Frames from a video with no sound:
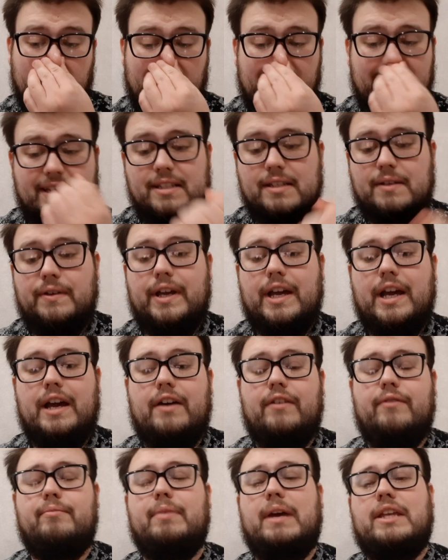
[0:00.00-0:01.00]
So we
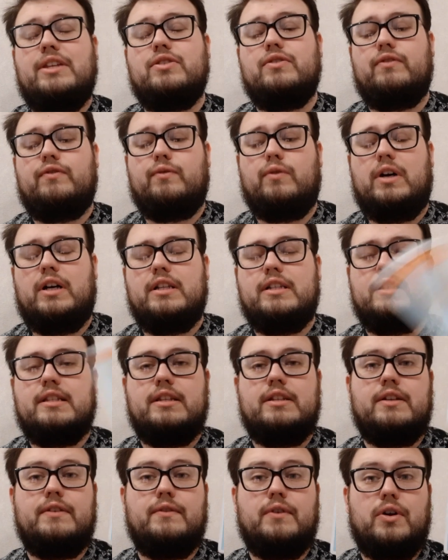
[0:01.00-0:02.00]
have Page of Wands
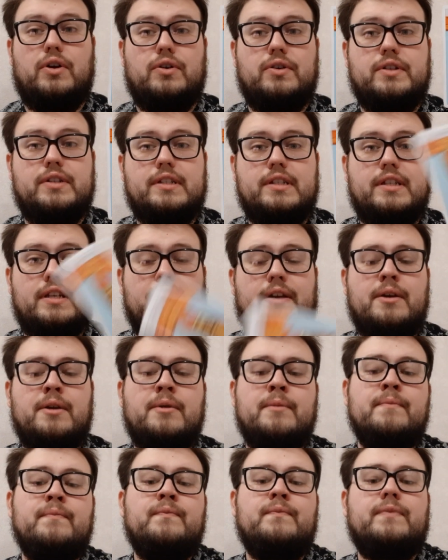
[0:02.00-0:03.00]
in reverse,
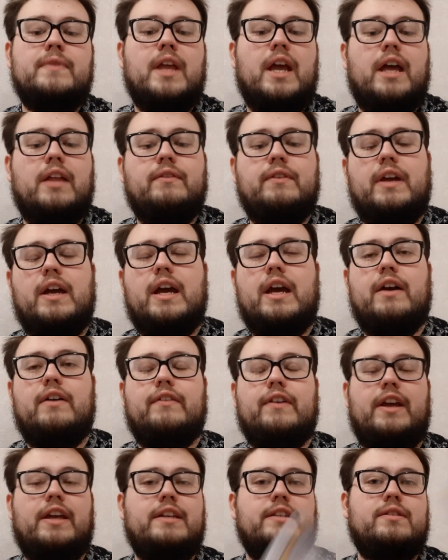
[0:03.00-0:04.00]
and we have
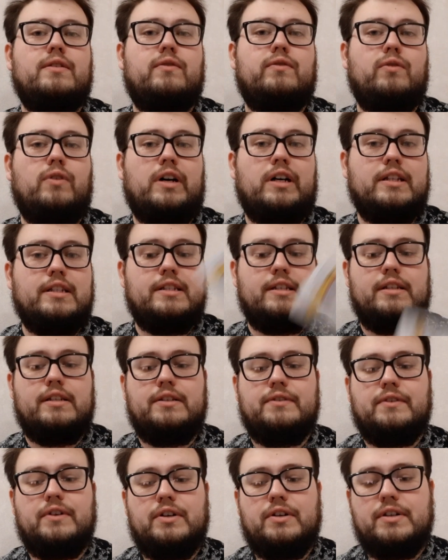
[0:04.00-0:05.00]
Ace of Wands in
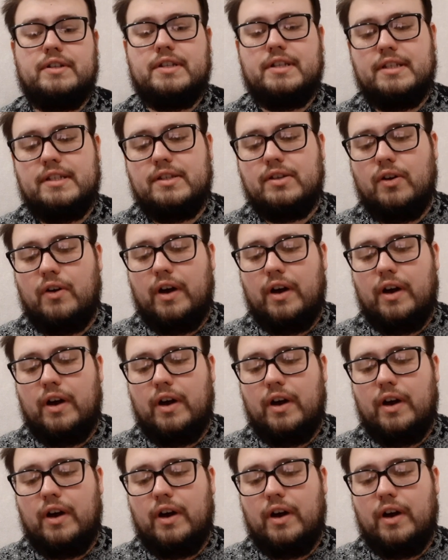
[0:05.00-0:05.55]
reverse. So